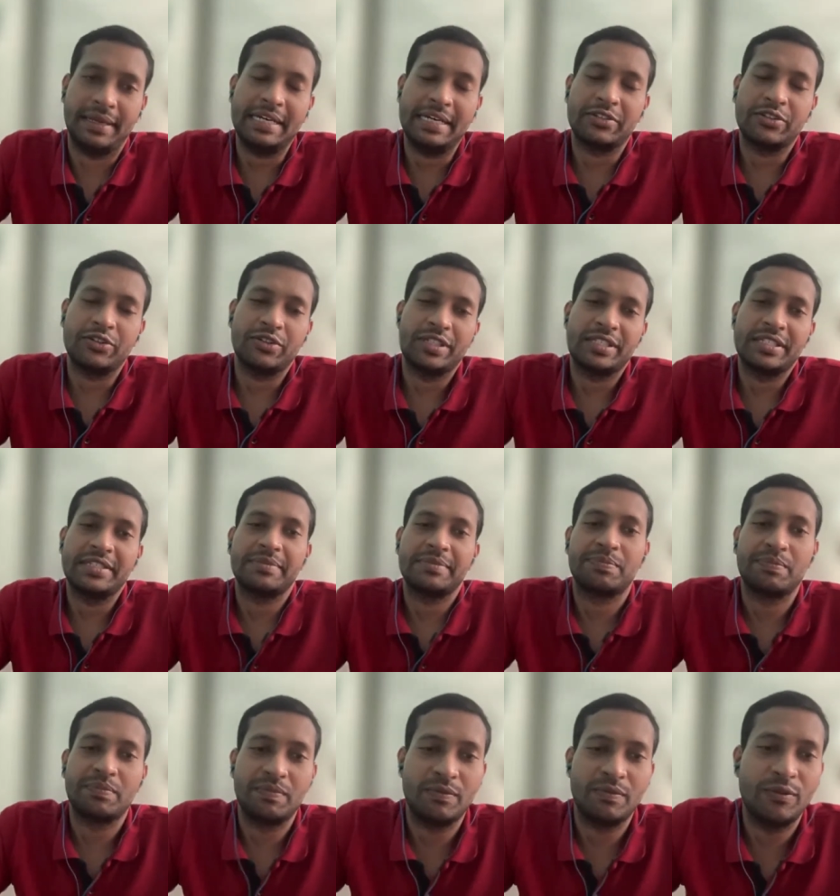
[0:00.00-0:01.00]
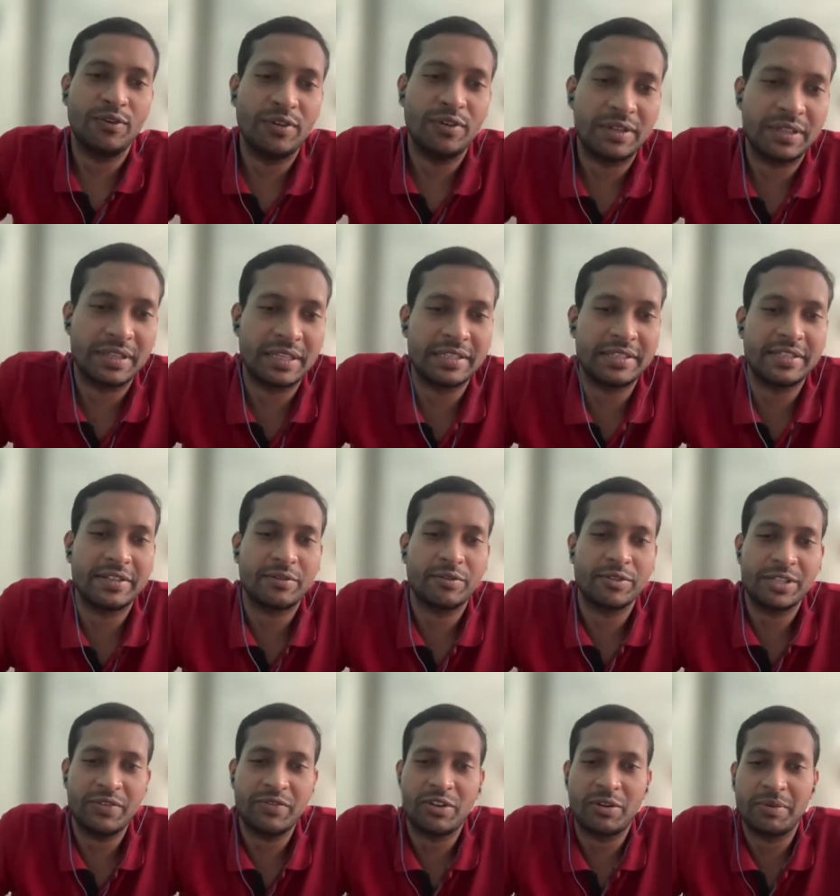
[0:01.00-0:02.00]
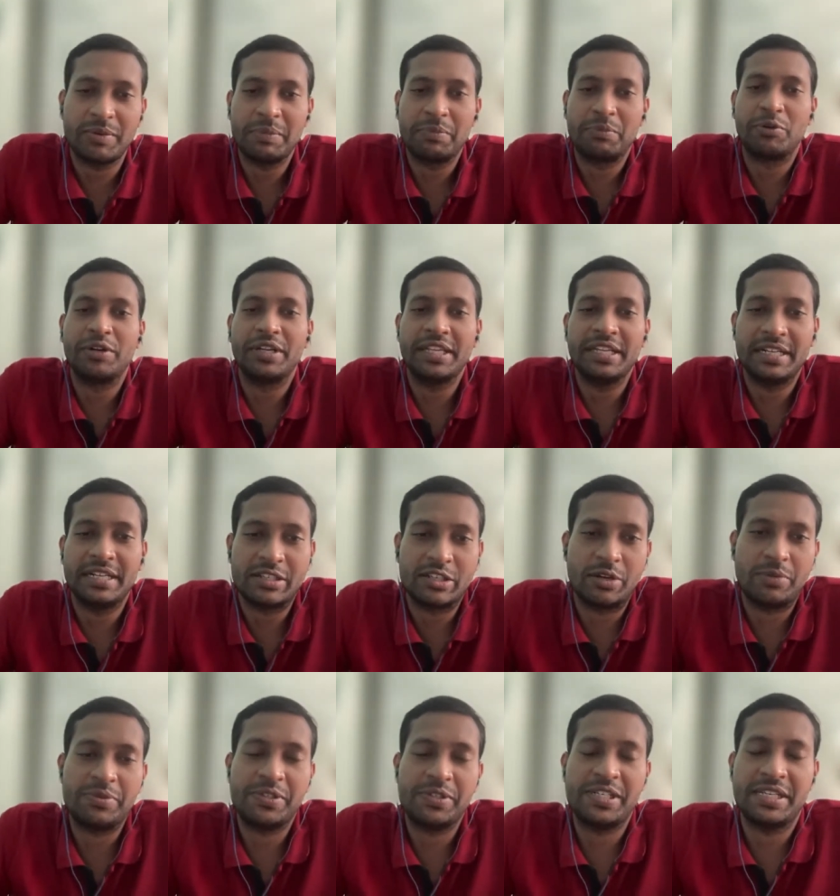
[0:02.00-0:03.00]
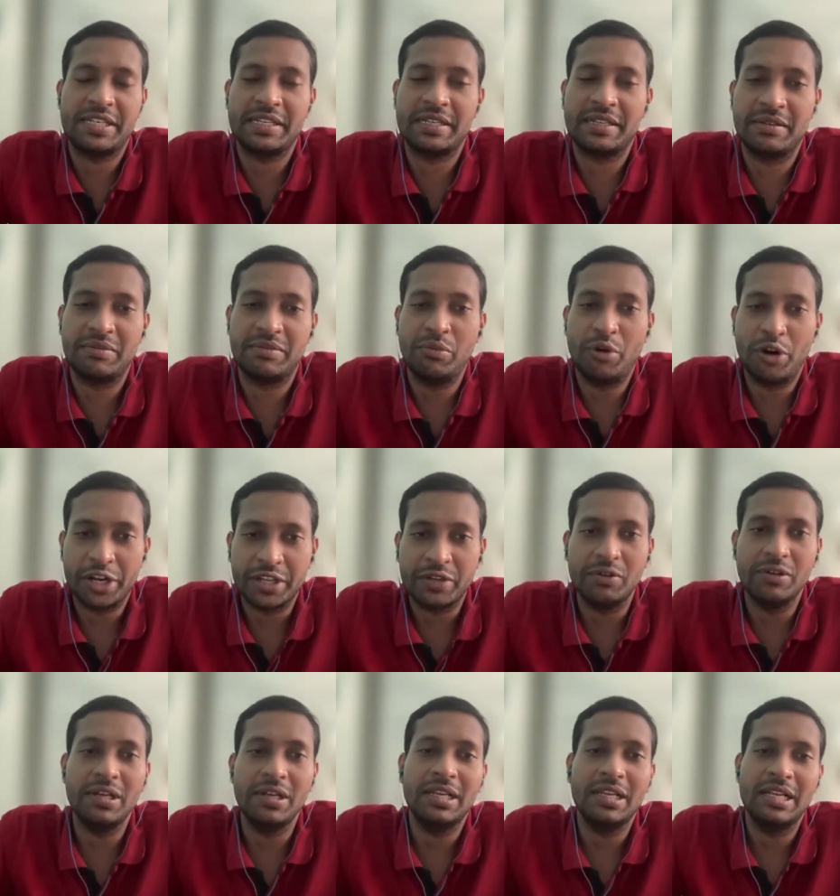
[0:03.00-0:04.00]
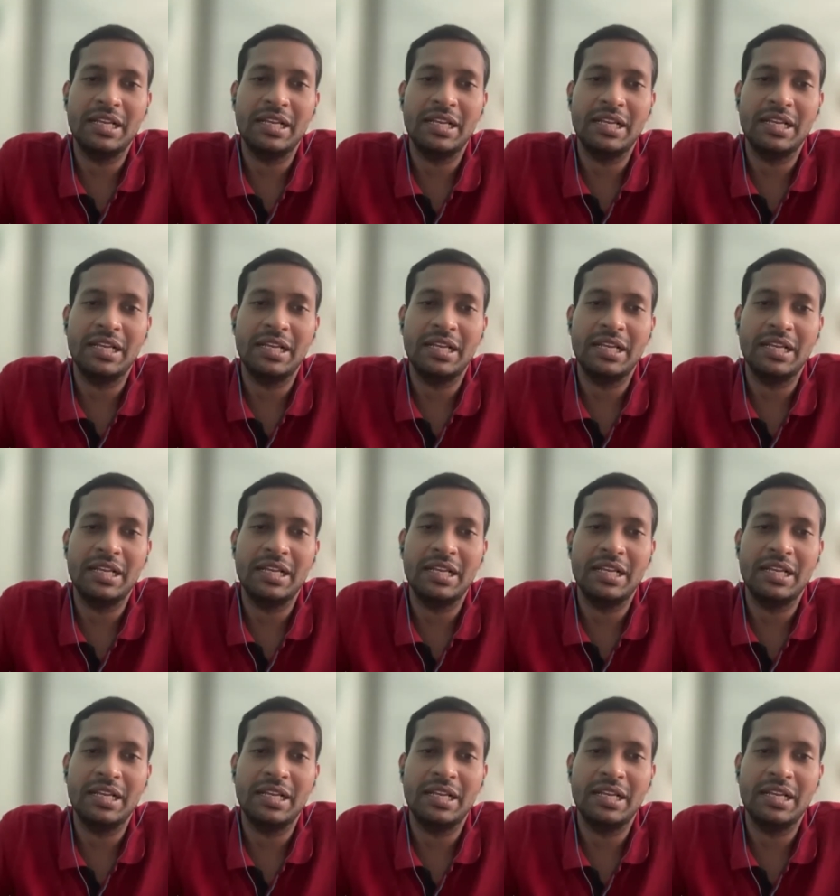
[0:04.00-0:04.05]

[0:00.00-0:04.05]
so this is a question from our protein adsorption module.